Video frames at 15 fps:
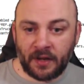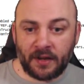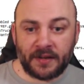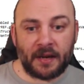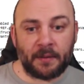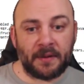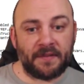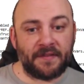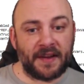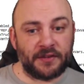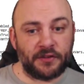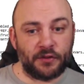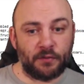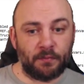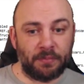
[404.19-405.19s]
Now we fade
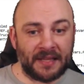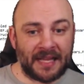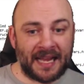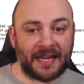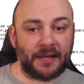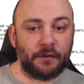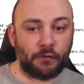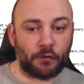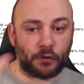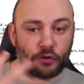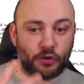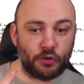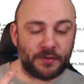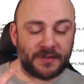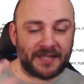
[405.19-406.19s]
to black for
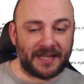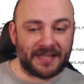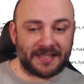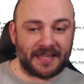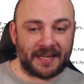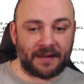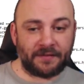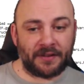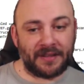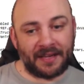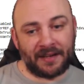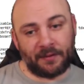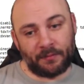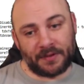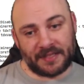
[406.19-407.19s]
2 seconds after
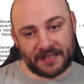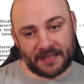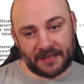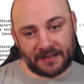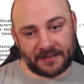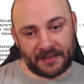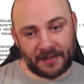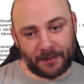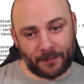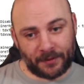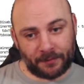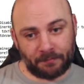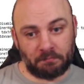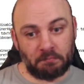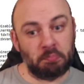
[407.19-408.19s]
that, and we set a timer.
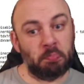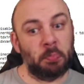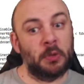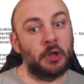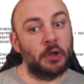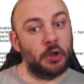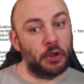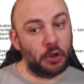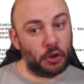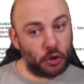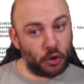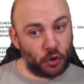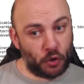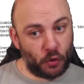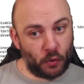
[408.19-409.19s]

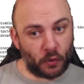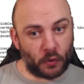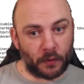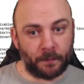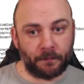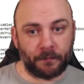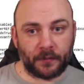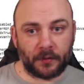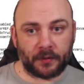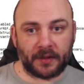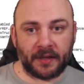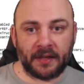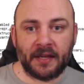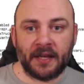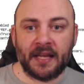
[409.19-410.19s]
Cool,
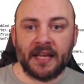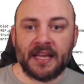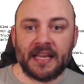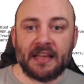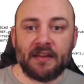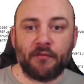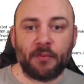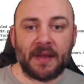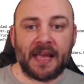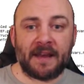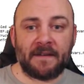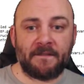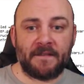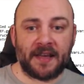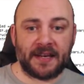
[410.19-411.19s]
okay? If we had
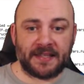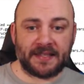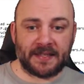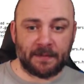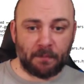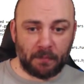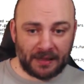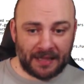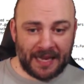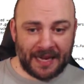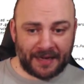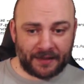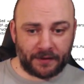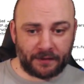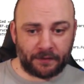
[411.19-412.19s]
faded to
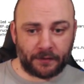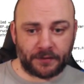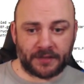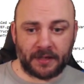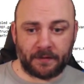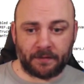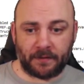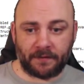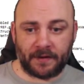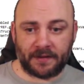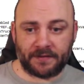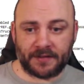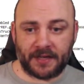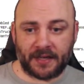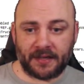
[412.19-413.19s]
black the first time for 5
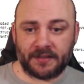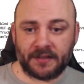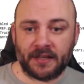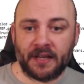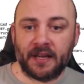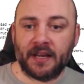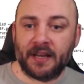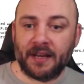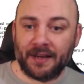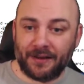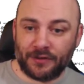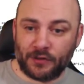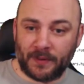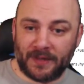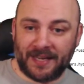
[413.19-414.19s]
seconds,
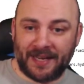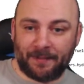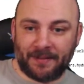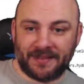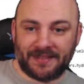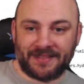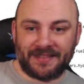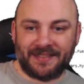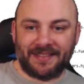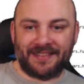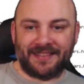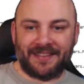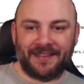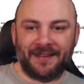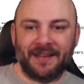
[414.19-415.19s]
here's what happens,
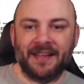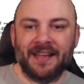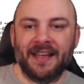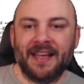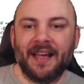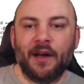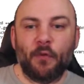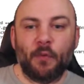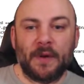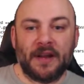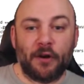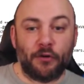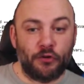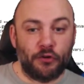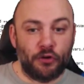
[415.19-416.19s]
okay? We
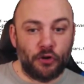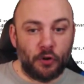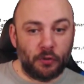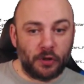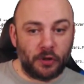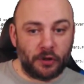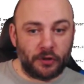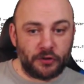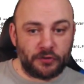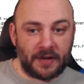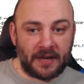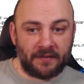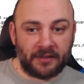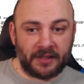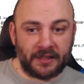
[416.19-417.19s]
are no longer
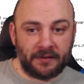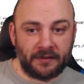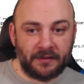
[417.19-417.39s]
traveling.